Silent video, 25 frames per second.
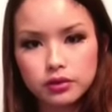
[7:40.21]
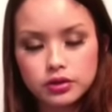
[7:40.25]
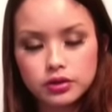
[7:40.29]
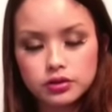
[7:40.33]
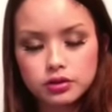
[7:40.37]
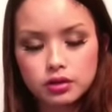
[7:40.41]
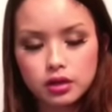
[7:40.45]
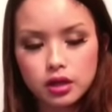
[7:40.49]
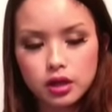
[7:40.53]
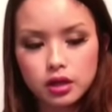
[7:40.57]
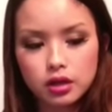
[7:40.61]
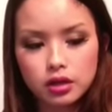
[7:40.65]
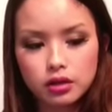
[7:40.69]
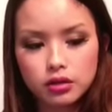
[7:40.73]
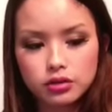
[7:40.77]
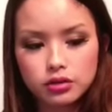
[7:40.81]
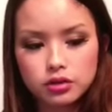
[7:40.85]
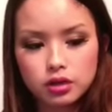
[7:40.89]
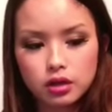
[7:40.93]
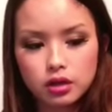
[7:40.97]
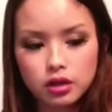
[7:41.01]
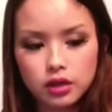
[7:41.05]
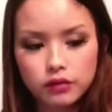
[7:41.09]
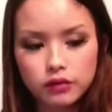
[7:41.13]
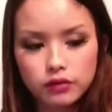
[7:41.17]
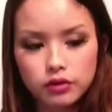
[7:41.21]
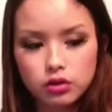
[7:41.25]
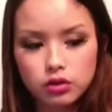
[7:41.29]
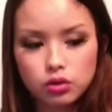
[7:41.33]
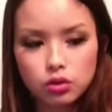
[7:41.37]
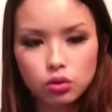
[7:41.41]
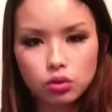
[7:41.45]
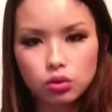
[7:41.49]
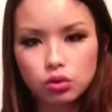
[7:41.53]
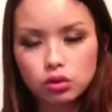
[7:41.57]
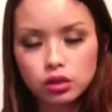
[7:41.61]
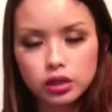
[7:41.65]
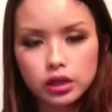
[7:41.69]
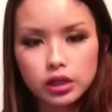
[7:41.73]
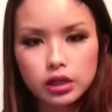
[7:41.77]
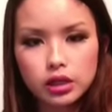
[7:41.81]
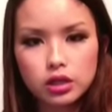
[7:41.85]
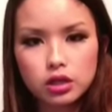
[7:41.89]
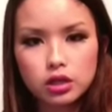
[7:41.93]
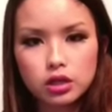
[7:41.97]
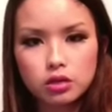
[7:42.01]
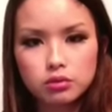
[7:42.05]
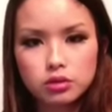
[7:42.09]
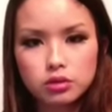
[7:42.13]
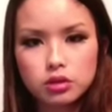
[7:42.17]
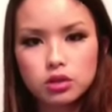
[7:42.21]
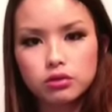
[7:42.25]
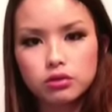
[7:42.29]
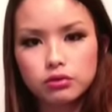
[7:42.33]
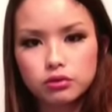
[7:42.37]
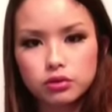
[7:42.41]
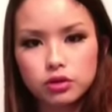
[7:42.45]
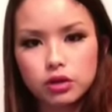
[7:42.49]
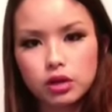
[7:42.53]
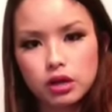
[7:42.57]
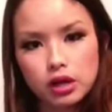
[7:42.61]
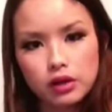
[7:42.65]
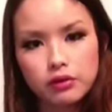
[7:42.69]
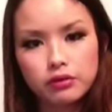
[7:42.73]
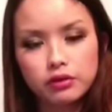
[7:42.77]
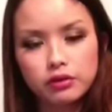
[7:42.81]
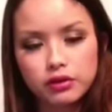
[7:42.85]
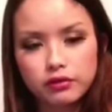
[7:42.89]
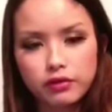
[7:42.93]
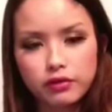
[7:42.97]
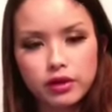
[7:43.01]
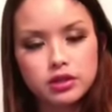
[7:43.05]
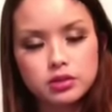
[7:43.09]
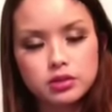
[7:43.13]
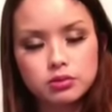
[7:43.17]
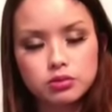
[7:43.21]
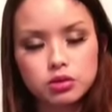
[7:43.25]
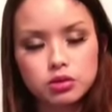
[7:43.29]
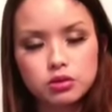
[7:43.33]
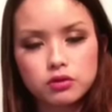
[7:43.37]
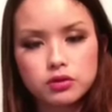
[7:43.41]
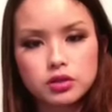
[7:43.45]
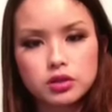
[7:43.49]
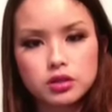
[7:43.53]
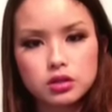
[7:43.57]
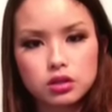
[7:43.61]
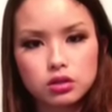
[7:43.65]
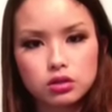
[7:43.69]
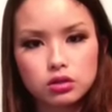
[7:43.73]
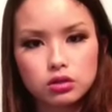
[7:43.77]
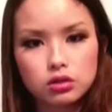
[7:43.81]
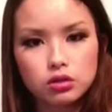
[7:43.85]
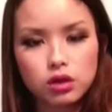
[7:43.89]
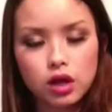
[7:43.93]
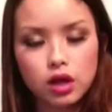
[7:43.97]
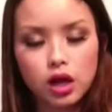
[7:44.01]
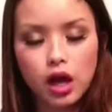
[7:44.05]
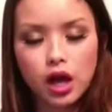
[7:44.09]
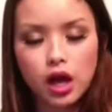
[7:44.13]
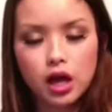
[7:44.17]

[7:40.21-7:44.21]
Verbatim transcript: There's a, uh, there's a if you Google it, you could you could you could definitely find some services that do that,